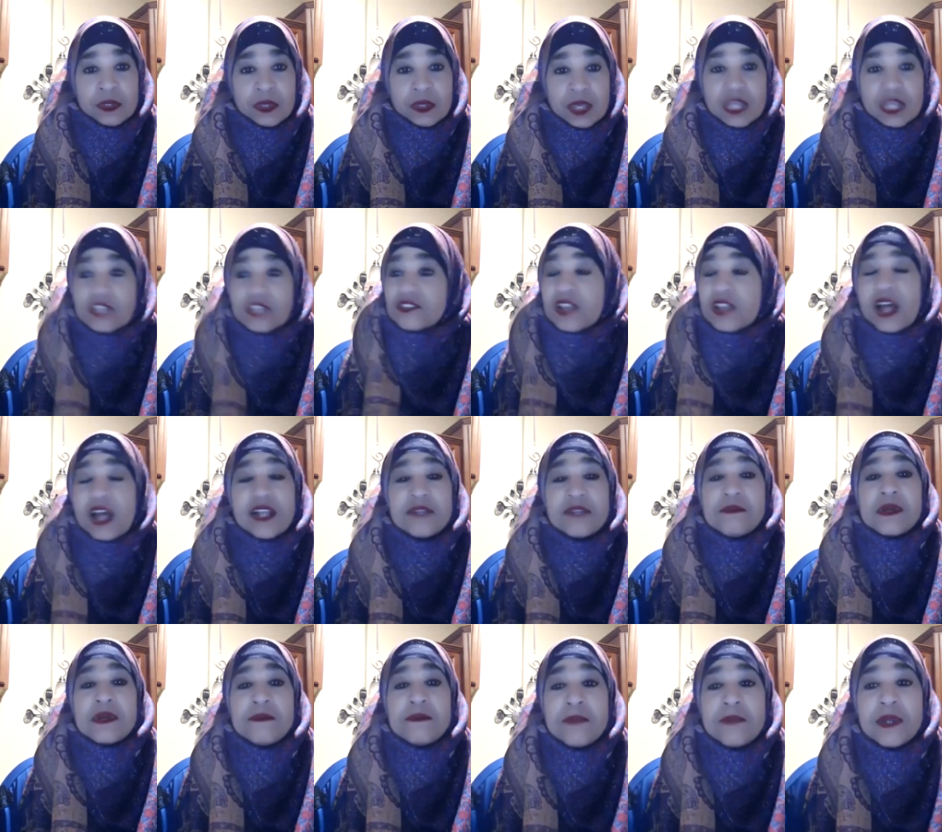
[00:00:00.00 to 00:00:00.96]
He's not,
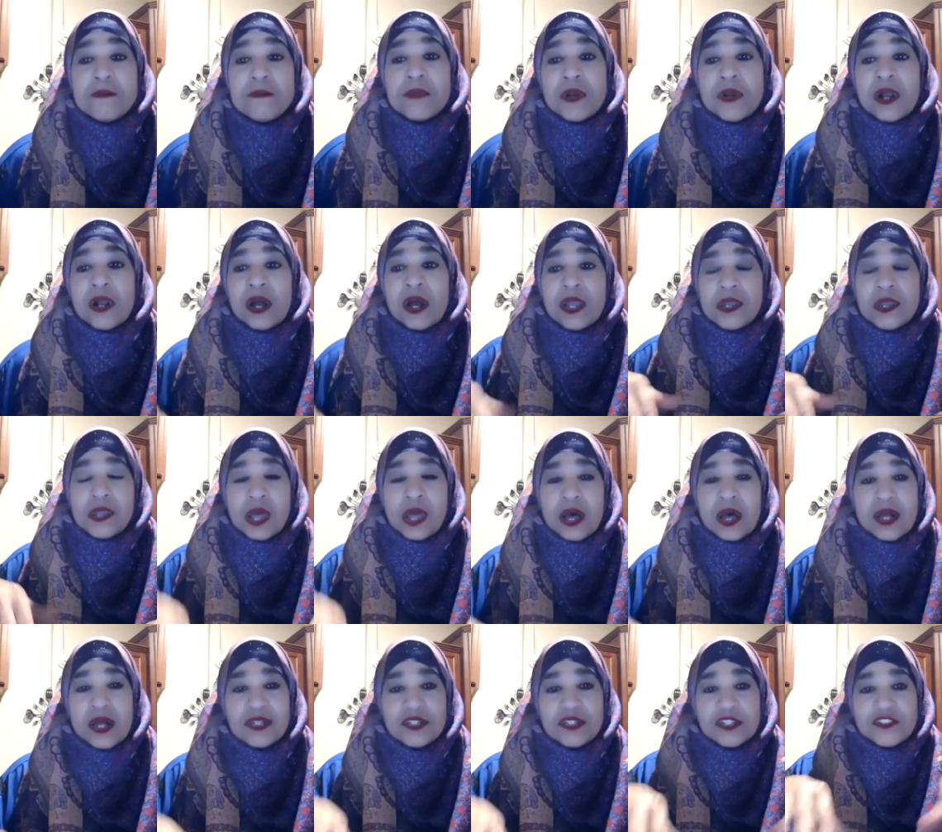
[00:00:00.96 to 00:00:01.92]
remember,
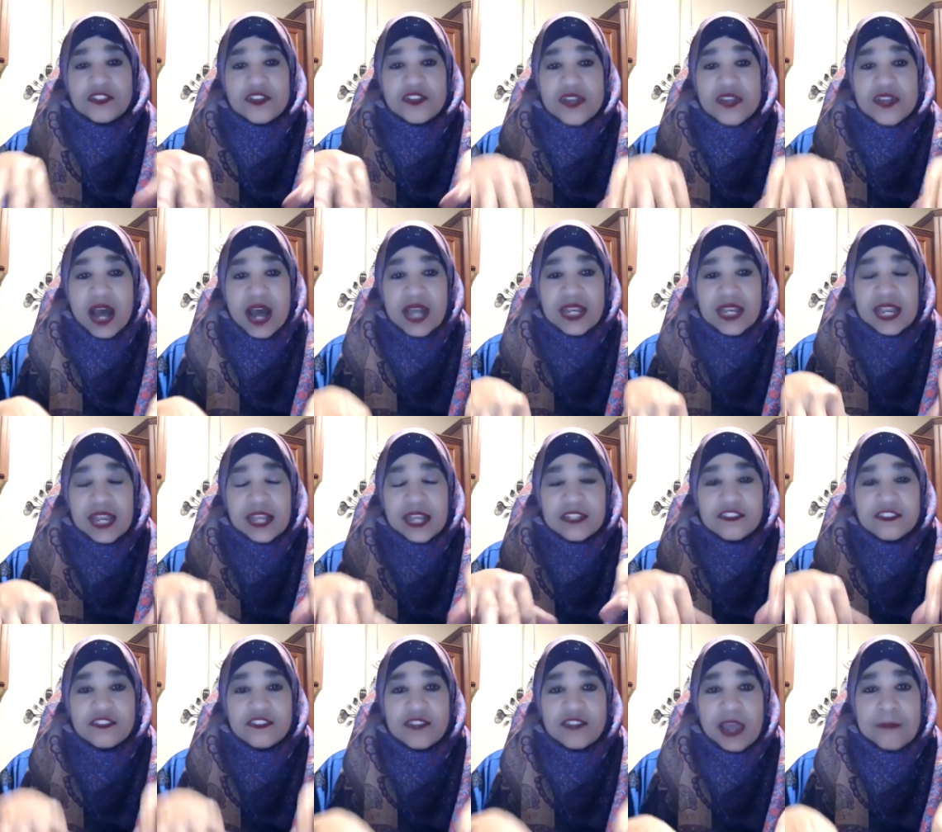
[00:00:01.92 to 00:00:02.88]
Allah does not
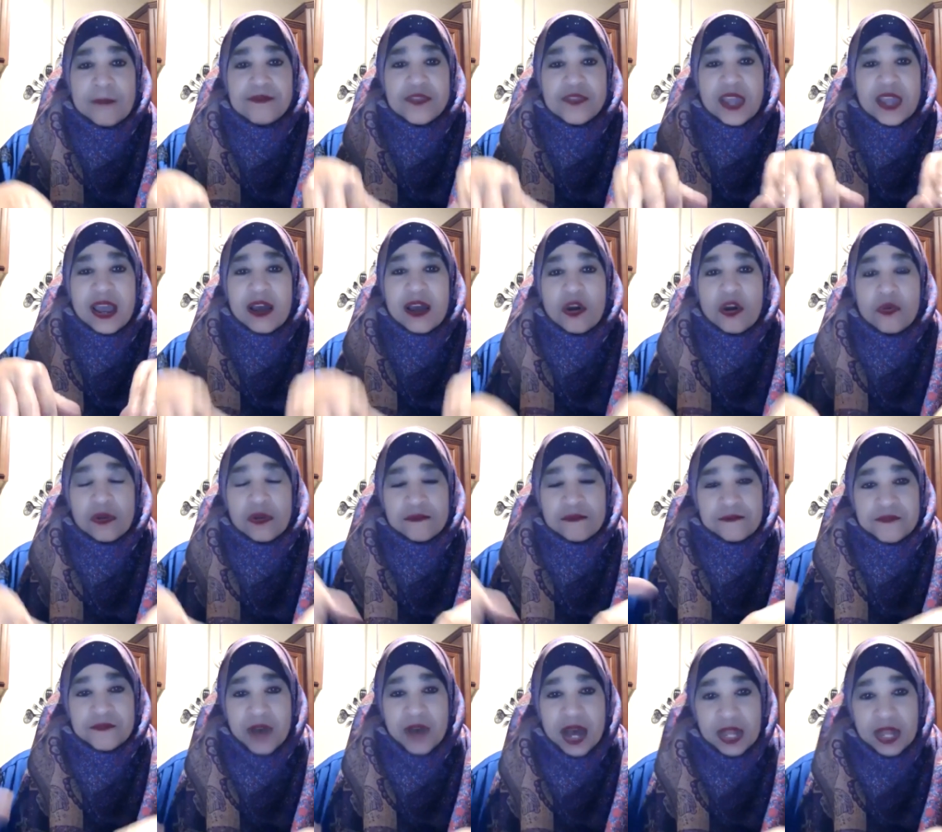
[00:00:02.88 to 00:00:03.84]
accept
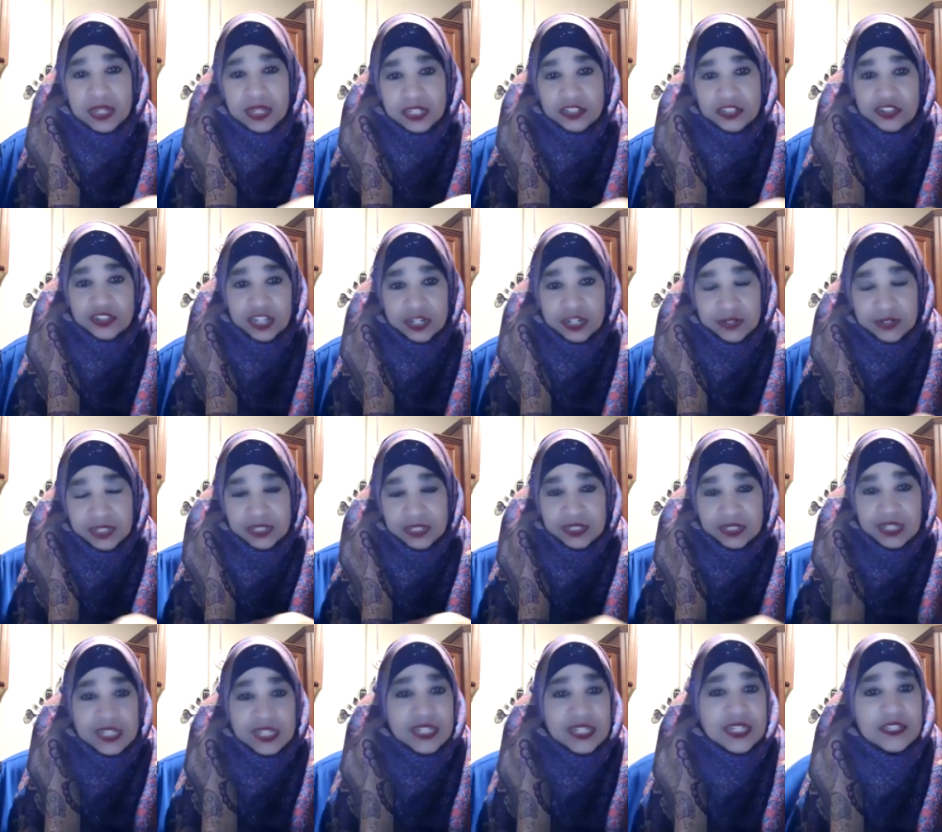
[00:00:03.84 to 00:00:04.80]
our voluntary
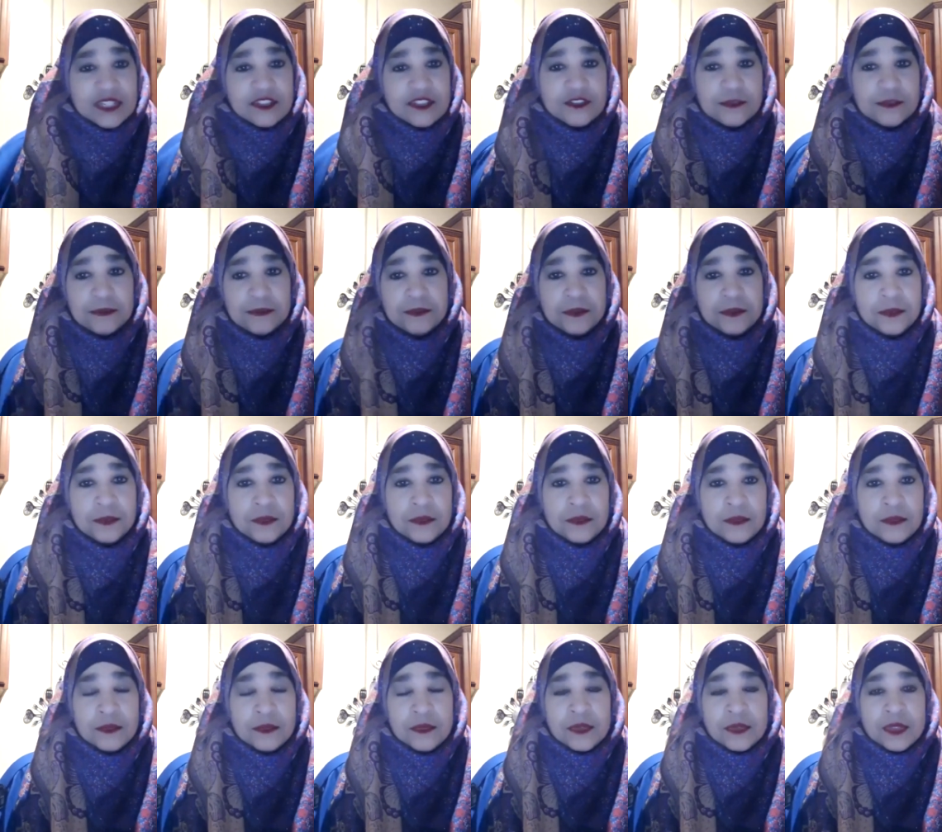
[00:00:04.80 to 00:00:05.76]
deeds
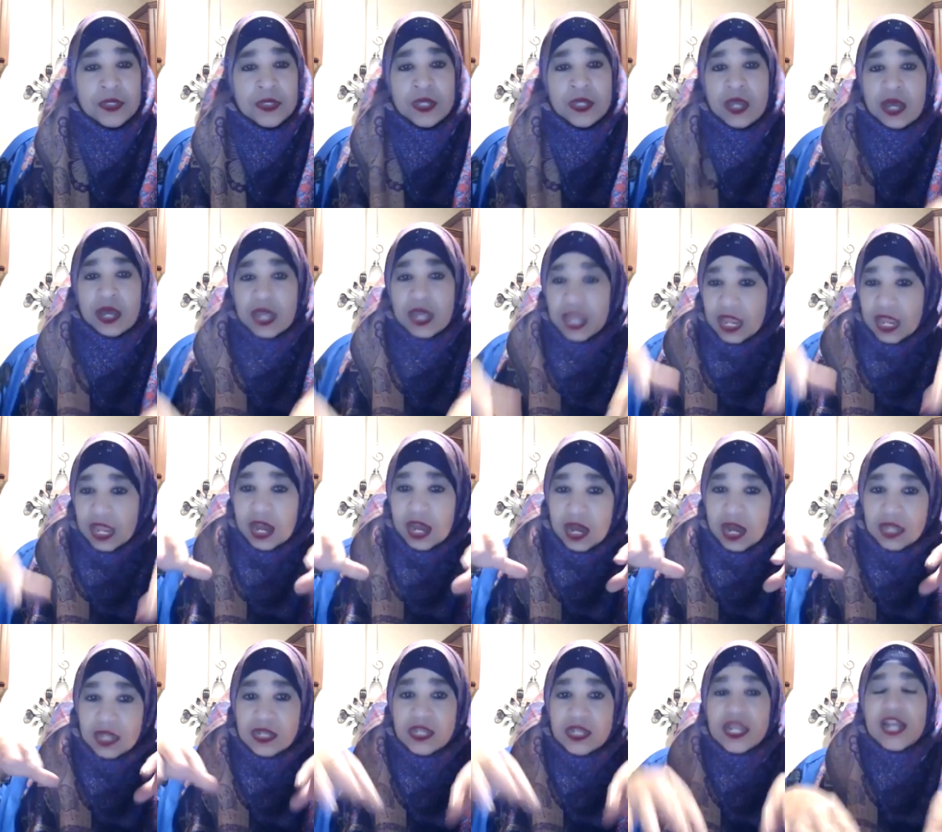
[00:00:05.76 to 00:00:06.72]

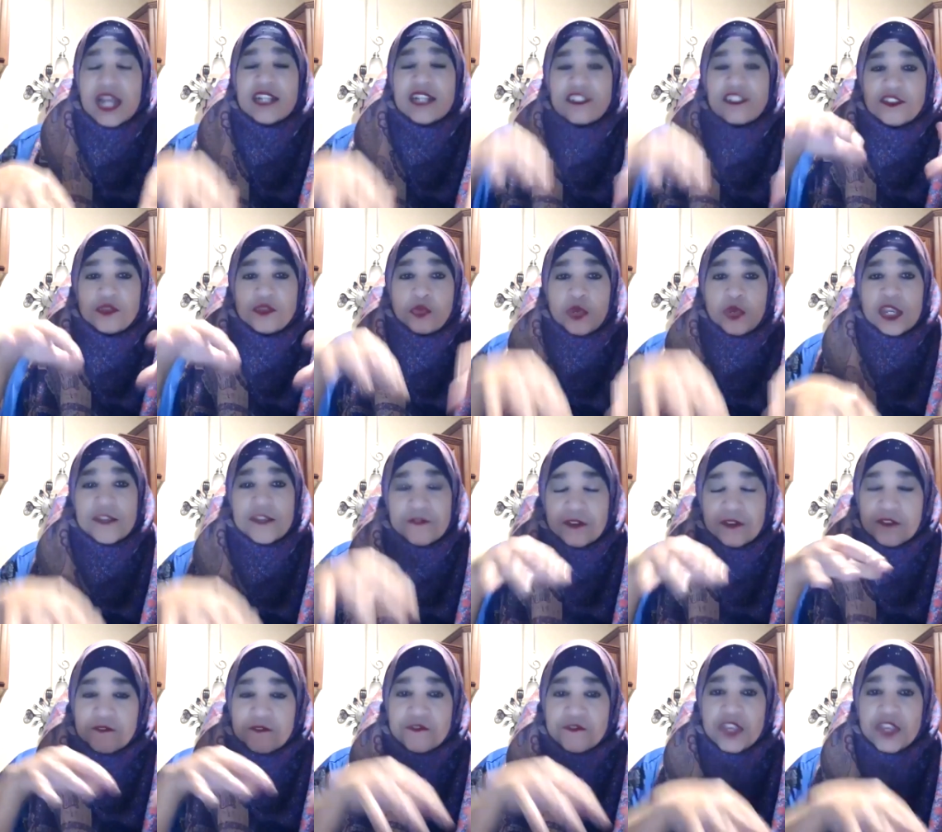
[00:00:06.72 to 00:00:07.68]
unless
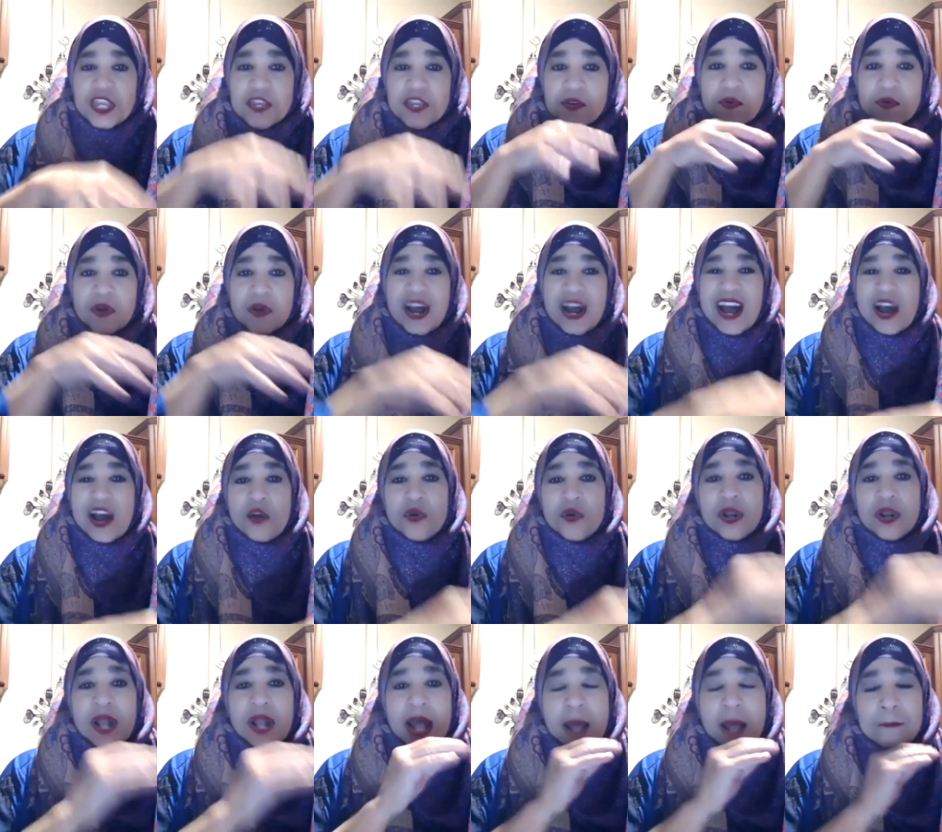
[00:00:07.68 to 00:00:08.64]
we fulfill
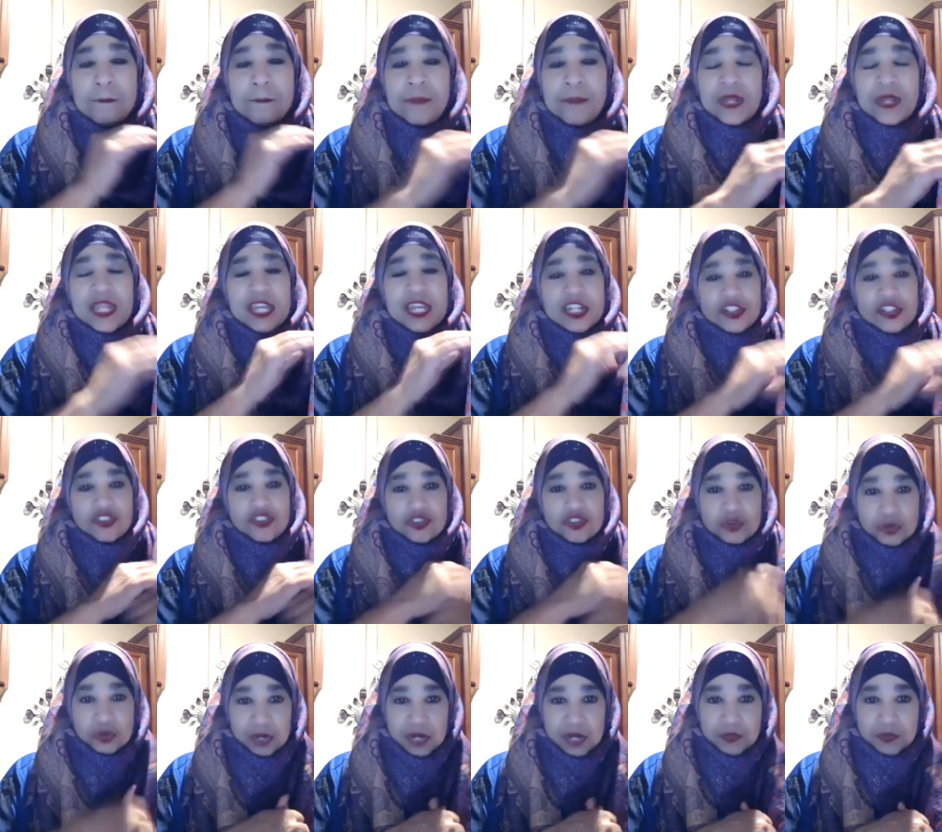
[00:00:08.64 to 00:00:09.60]
our
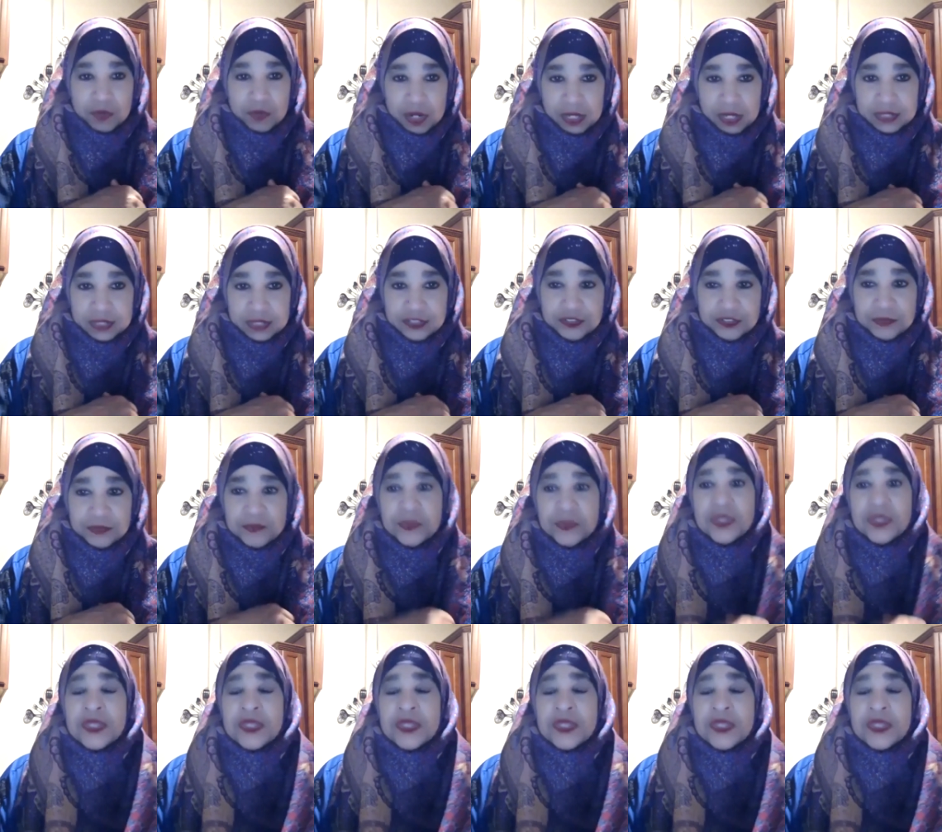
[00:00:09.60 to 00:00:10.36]
obligatory ones.